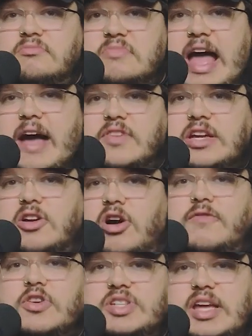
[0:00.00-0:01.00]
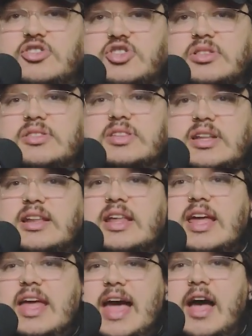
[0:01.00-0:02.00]
having conversations and
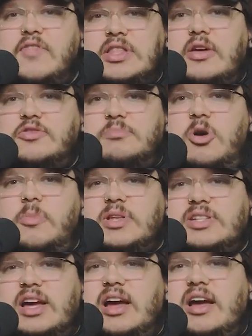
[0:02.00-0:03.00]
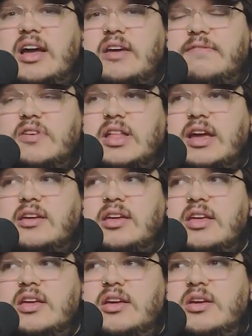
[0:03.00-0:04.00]
having those moments. I, I feel like
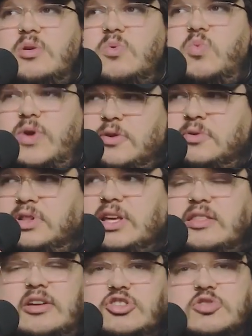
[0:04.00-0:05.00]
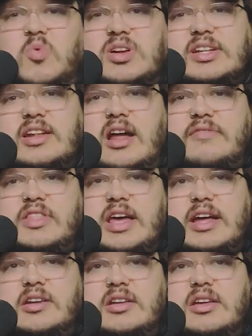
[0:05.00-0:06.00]
weirdly there just wasn't enough of that.